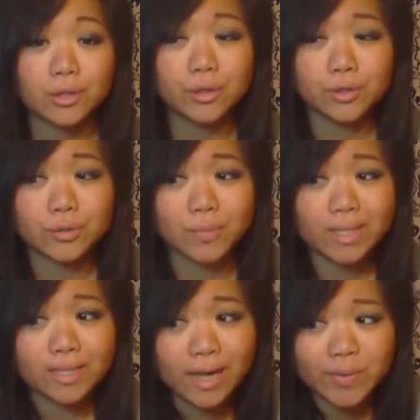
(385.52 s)
There's so
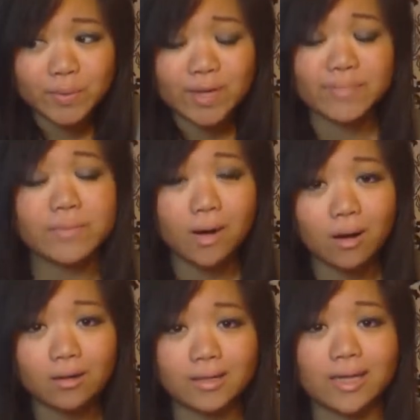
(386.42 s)
many times when I'm at the
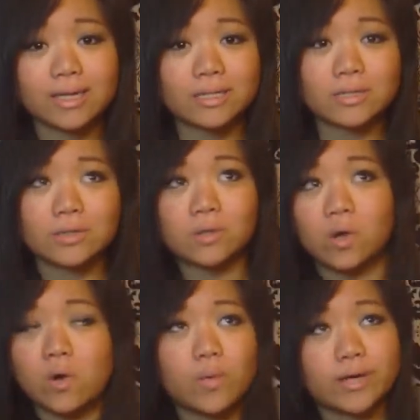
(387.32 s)
mall and
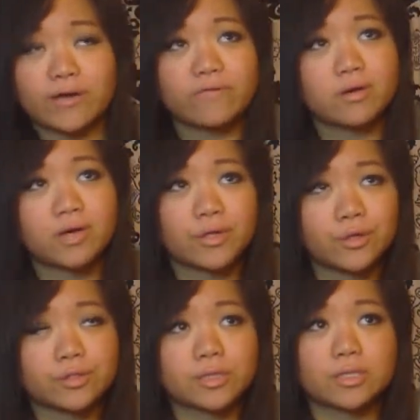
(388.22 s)
or whatever, and
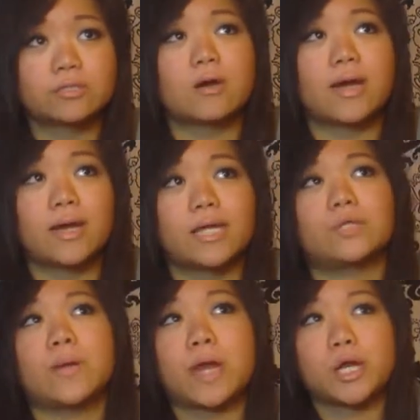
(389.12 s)
there's kids crying and
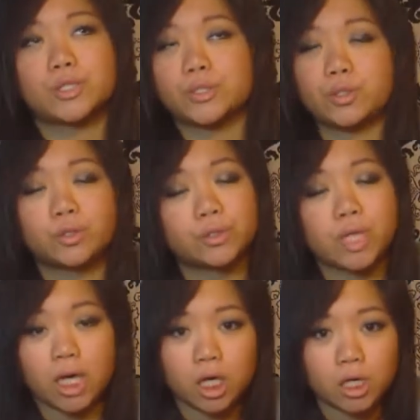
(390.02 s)
the parents don't
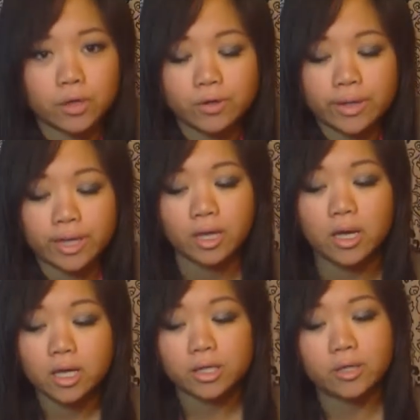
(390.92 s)
care or like
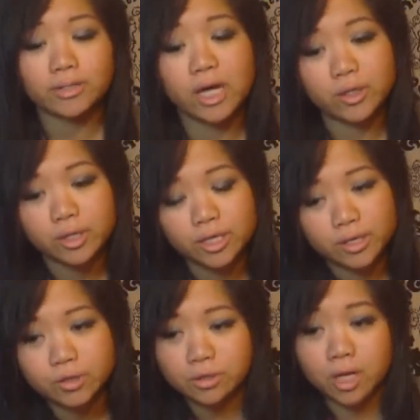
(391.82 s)
don't tell their
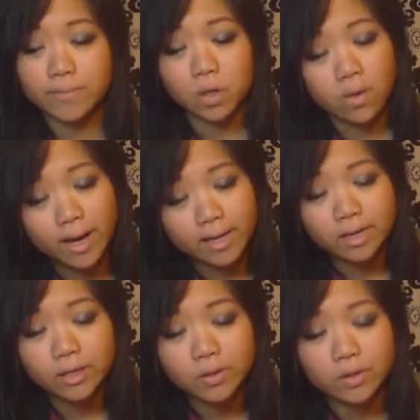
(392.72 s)
kids to like be
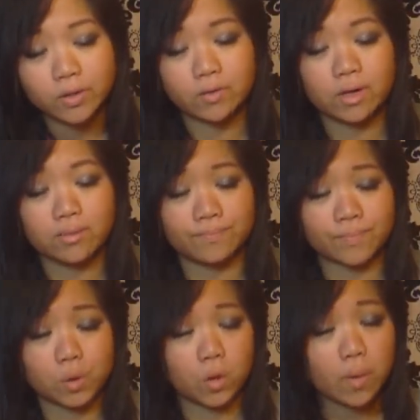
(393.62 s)
quiet, you know,
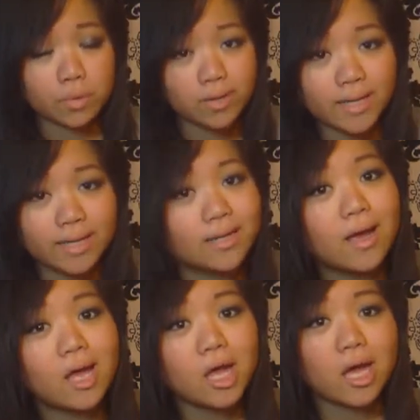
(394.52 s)
cooperate.
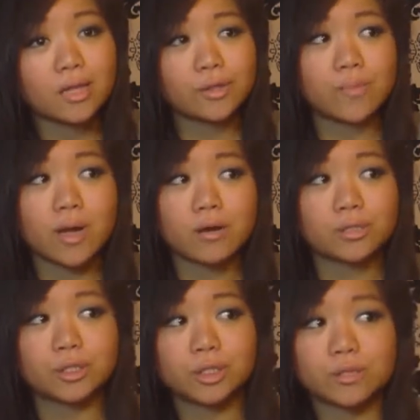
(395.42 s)
Their
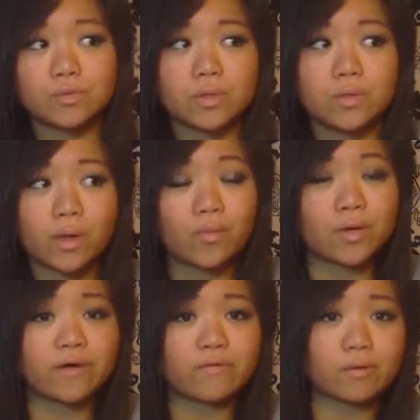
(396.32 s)
parents are just doing like
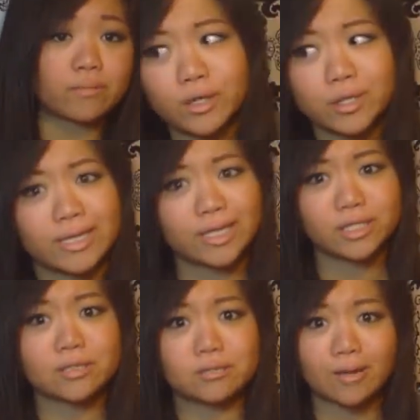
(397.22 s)
whatever. Your
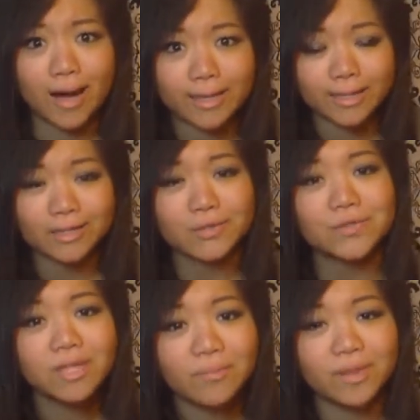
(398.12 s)
kid's crying, do
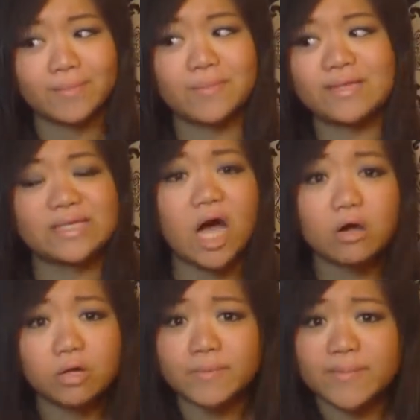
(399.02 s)
something. Maybe it's
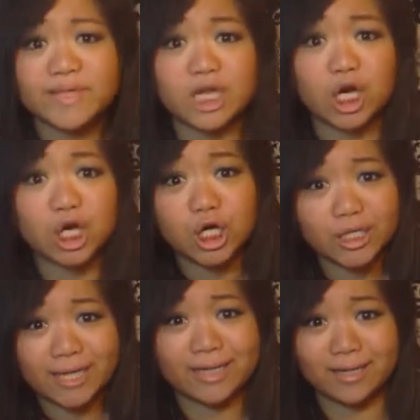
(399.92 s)
hungry, maybe it's hurt.
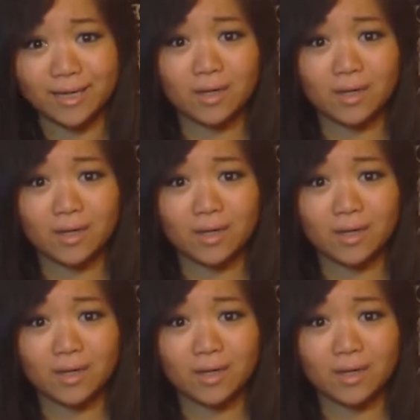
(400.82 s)
Like,